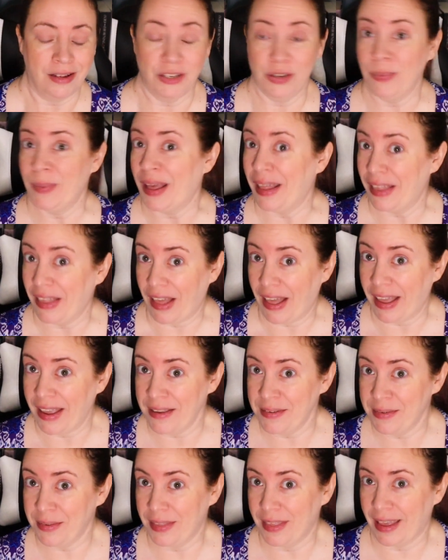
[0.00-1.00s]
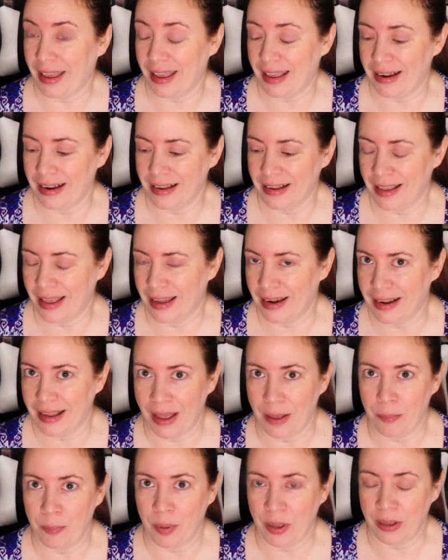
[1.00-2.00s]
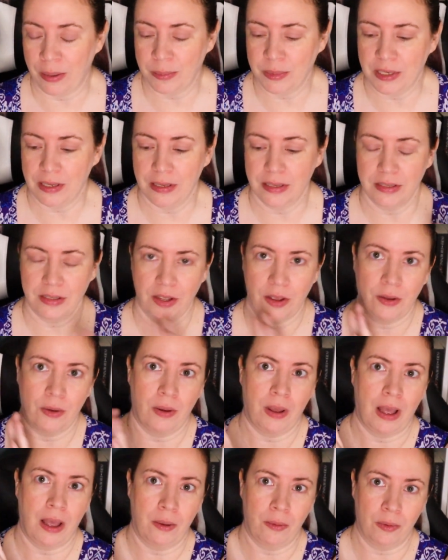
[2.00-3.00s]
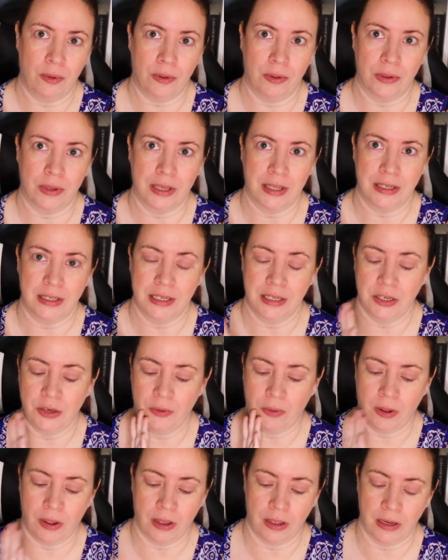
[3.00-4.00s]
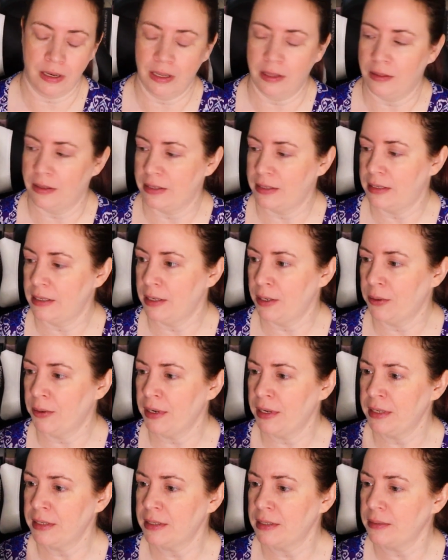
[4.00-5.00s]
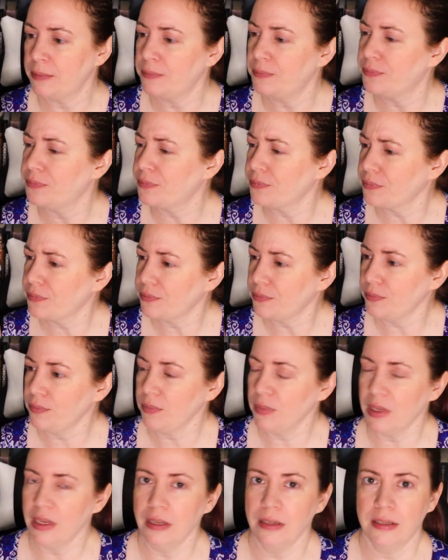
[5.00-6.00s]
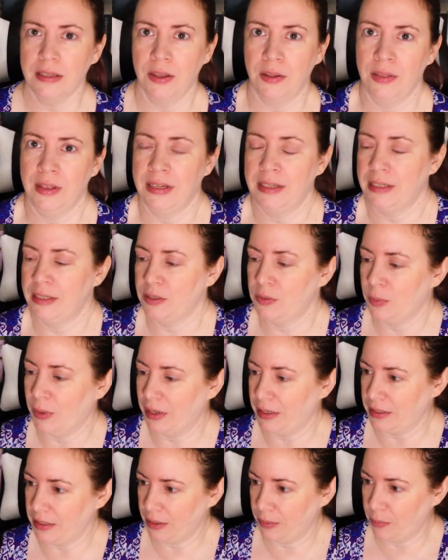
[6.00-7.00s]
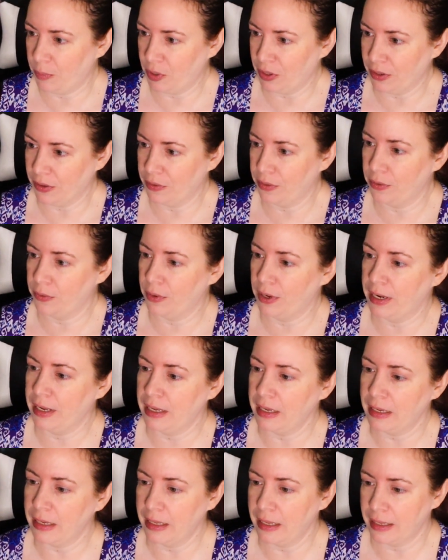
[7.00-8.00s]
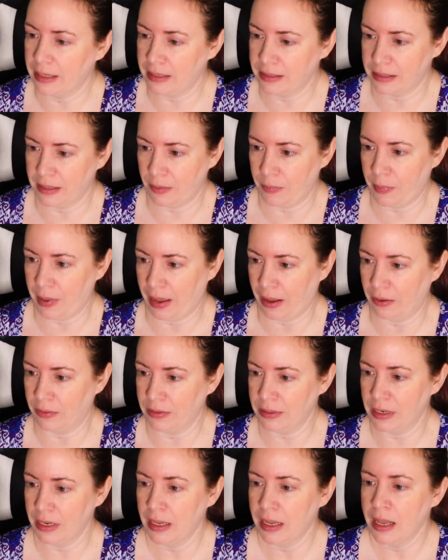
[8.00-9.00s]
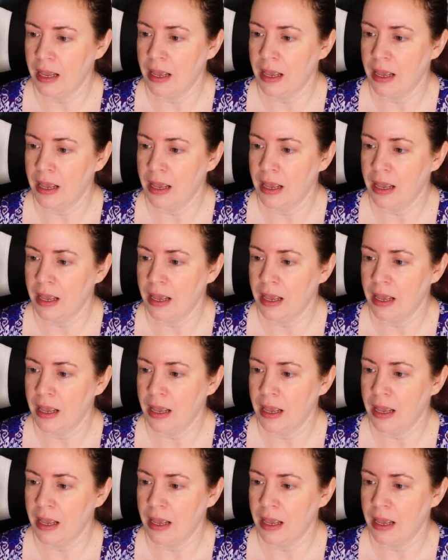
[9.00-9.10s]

to my life that it kind of got bumped, so I will continue on in the series. So this is what book three is about.